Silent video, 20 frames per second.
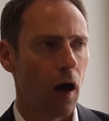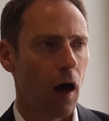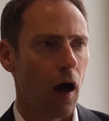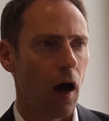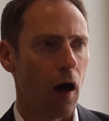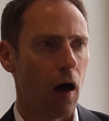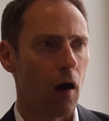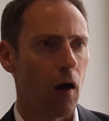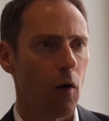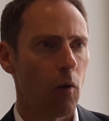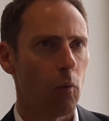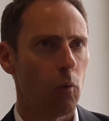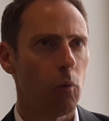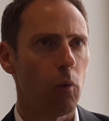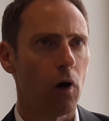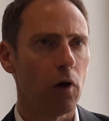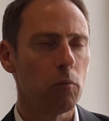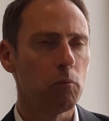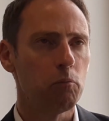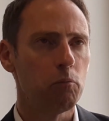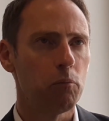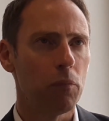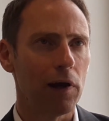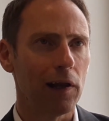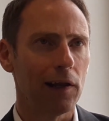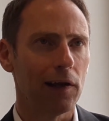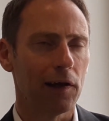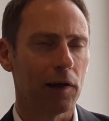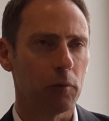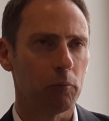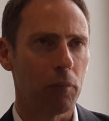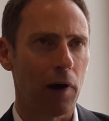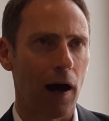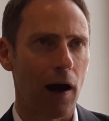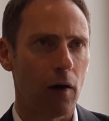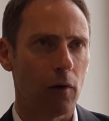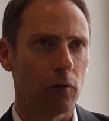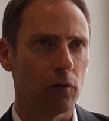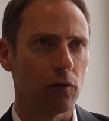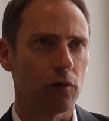£1 billion
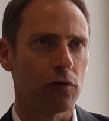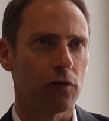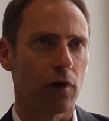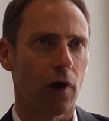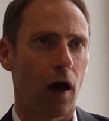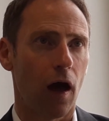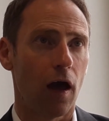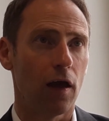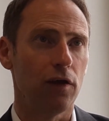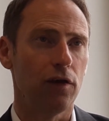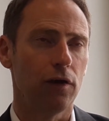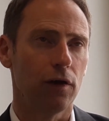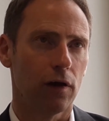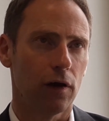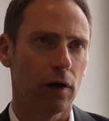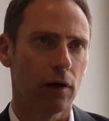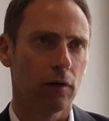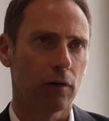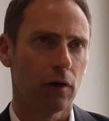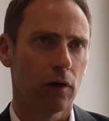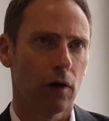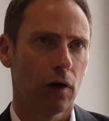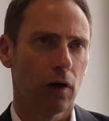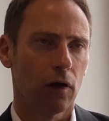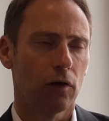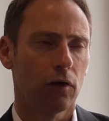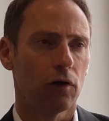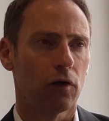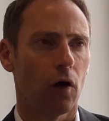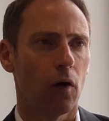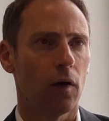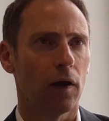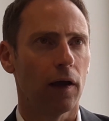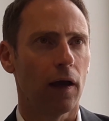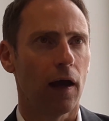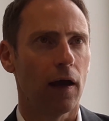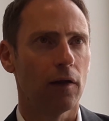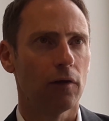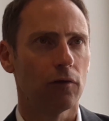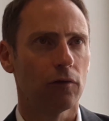a year going
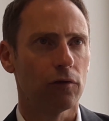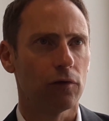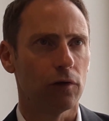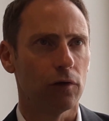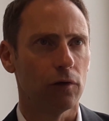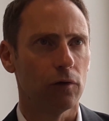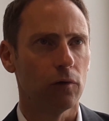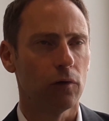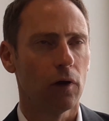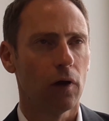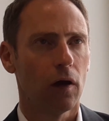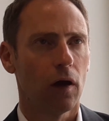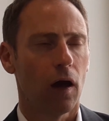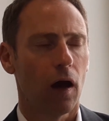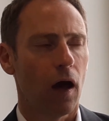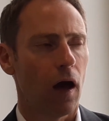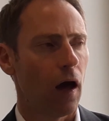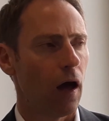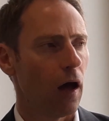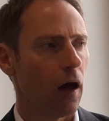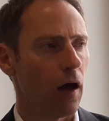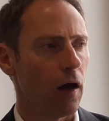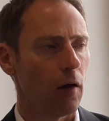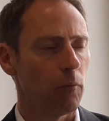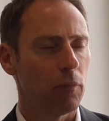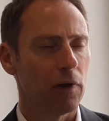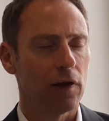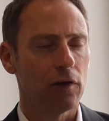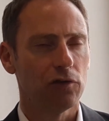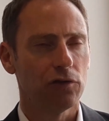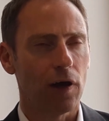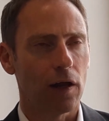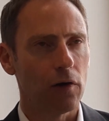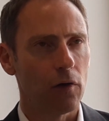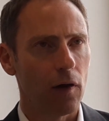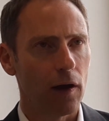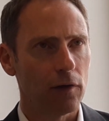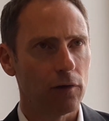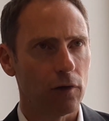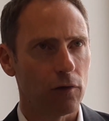into being
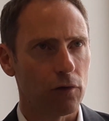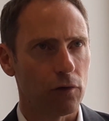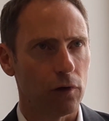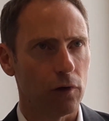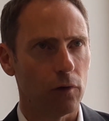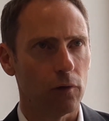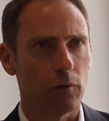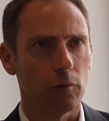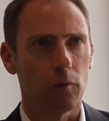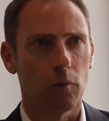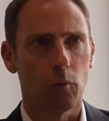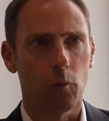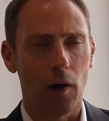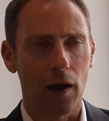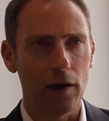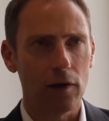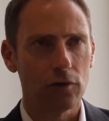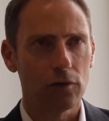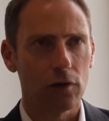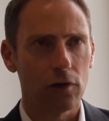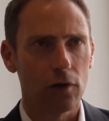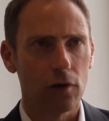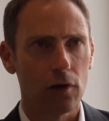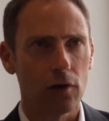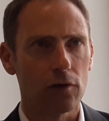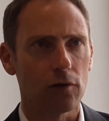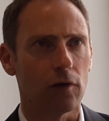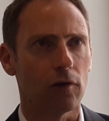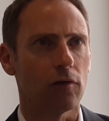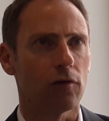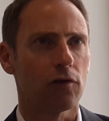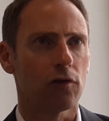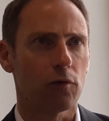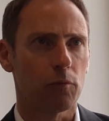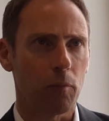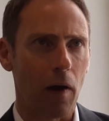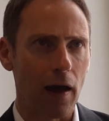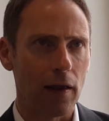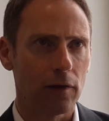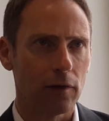generated through wages and
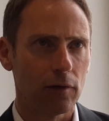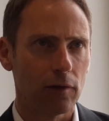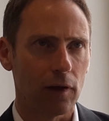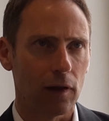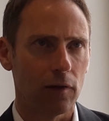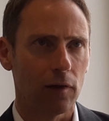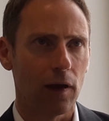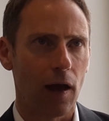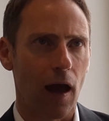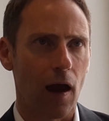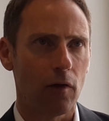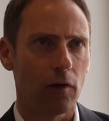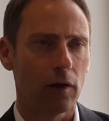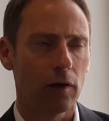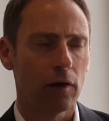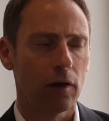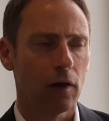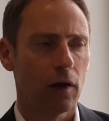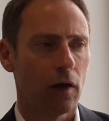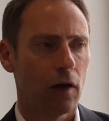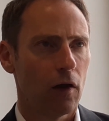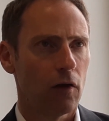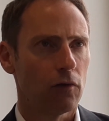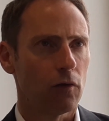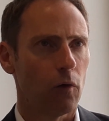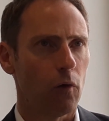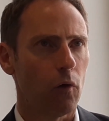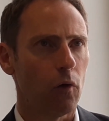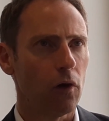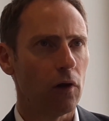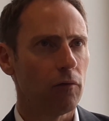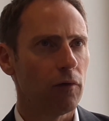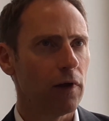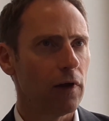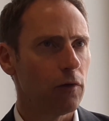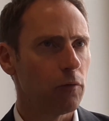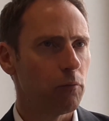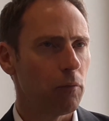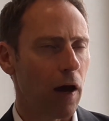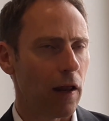spend in the area. So all of
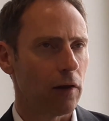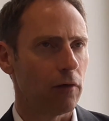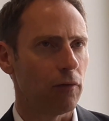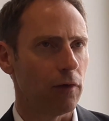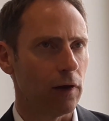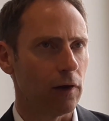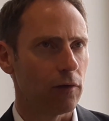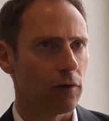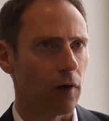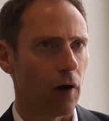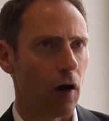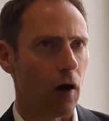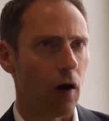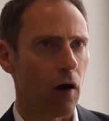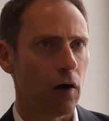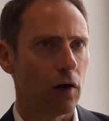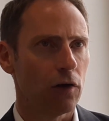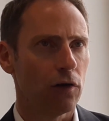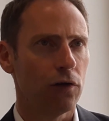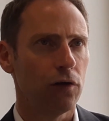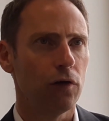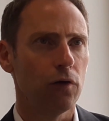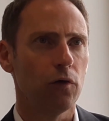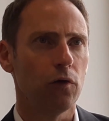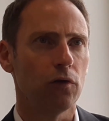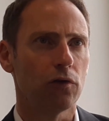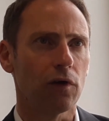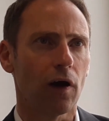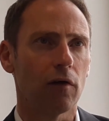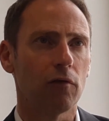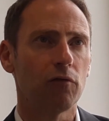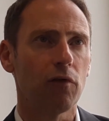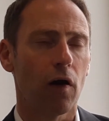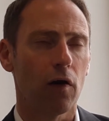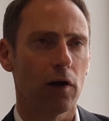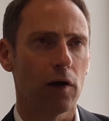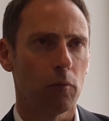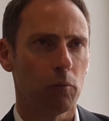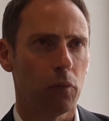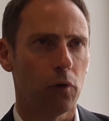these benefits are huge and
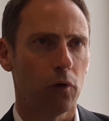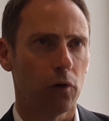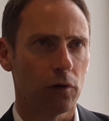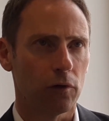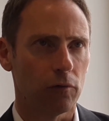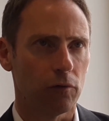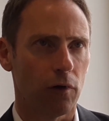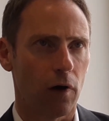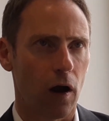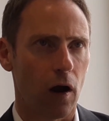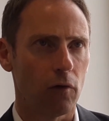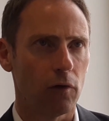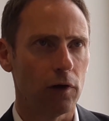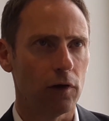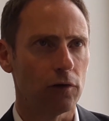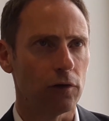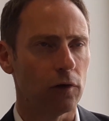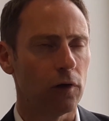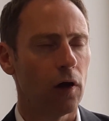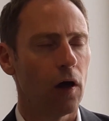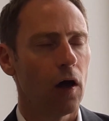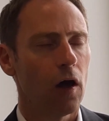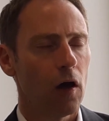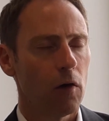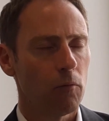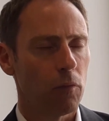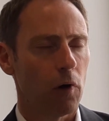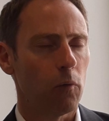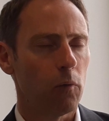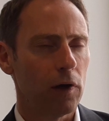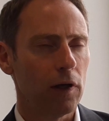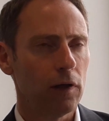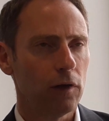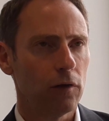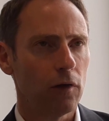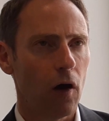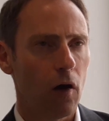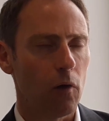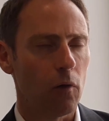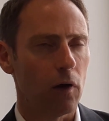very important for our region. But we
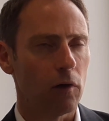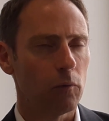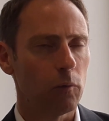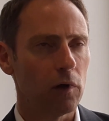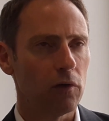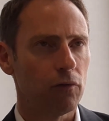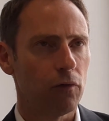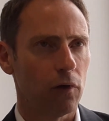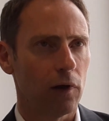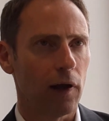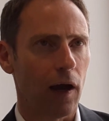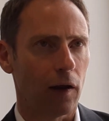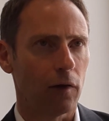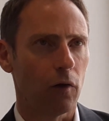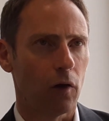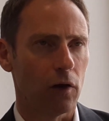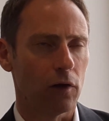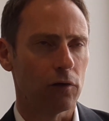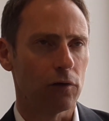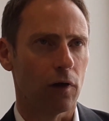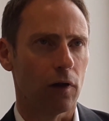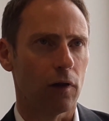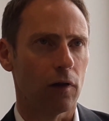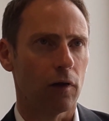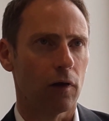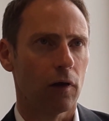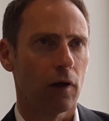know and we fully acknowledge that